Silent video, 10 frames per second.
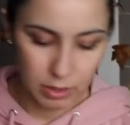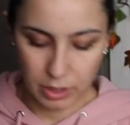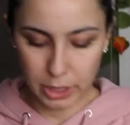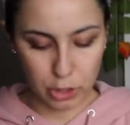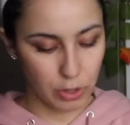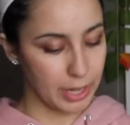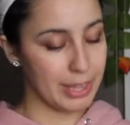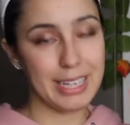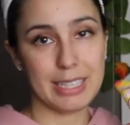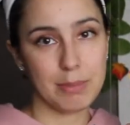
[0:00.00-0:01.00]
Let's try
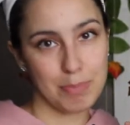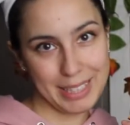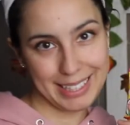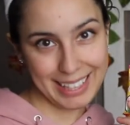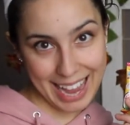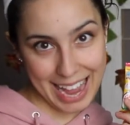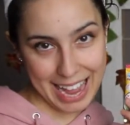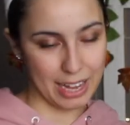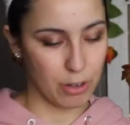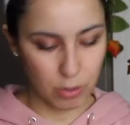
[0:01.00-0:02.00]
these. Yeah.
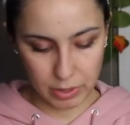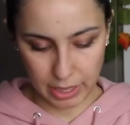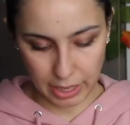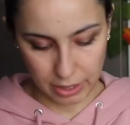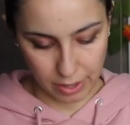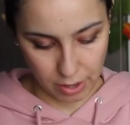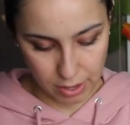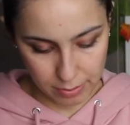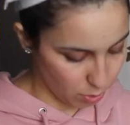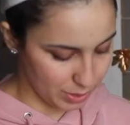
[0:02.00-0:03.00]
I don't know what the heck they
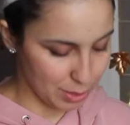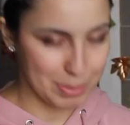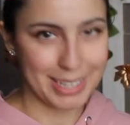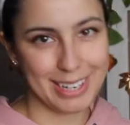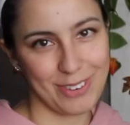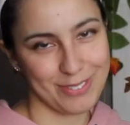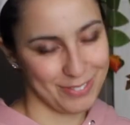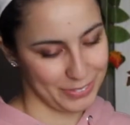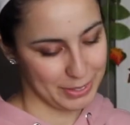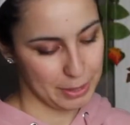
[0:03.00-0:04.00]
are. Oh, it's upside down.
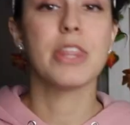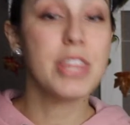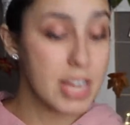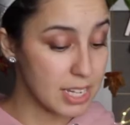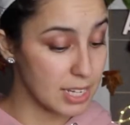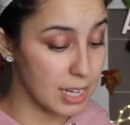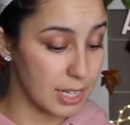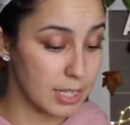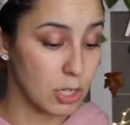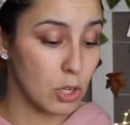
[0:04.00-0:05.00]
This
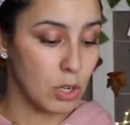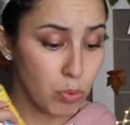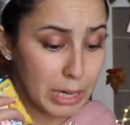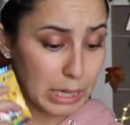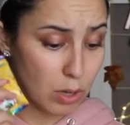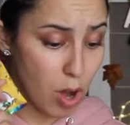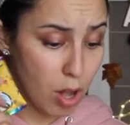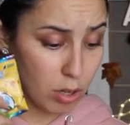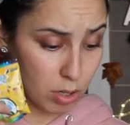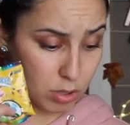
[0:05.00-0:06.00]
is
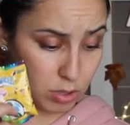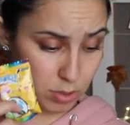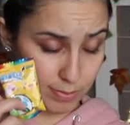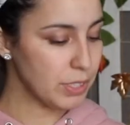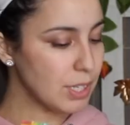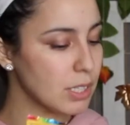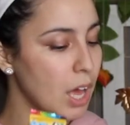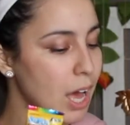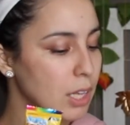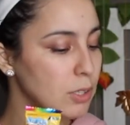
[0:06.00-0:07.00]
$3. This is
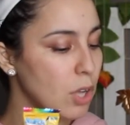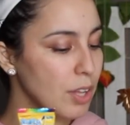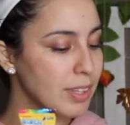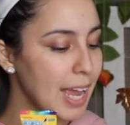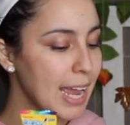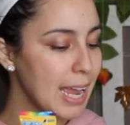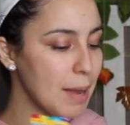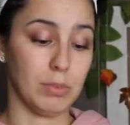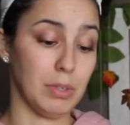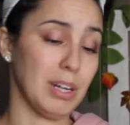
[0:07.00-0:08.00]
Lotte.
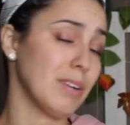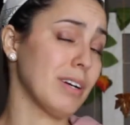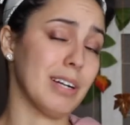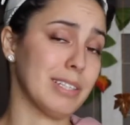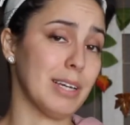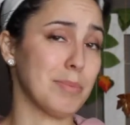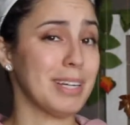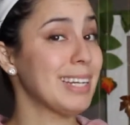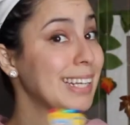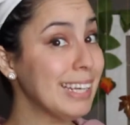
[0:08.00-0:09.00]
Well, I don't know how to say it,
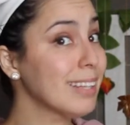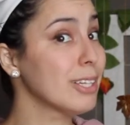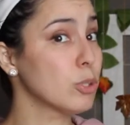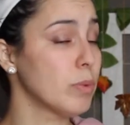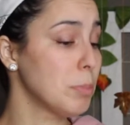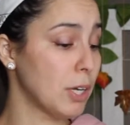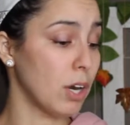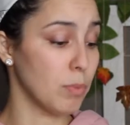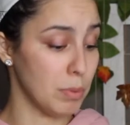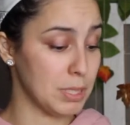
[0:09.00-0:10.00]
but in English we
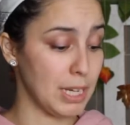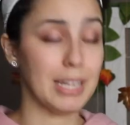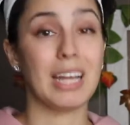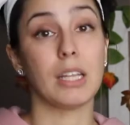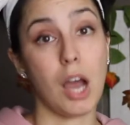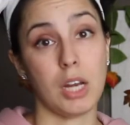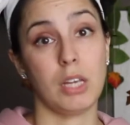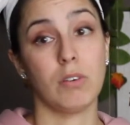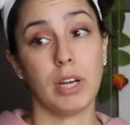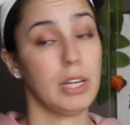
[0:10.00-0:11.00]
be saying that
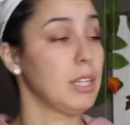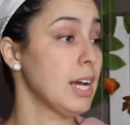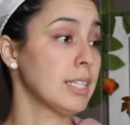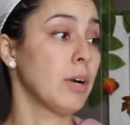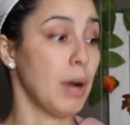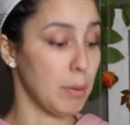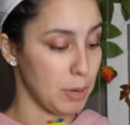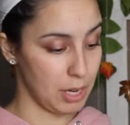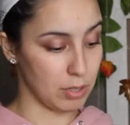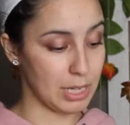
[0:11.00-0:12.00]
Lottie, okay? That's how I
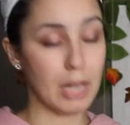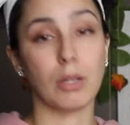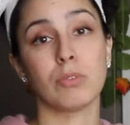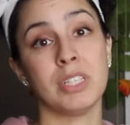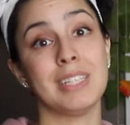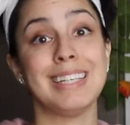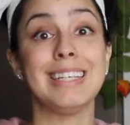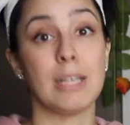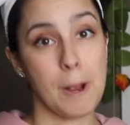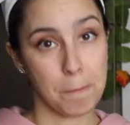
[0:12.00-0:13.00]
pronounce
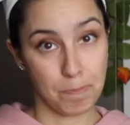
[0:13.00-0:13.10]
L-O-T-T-E.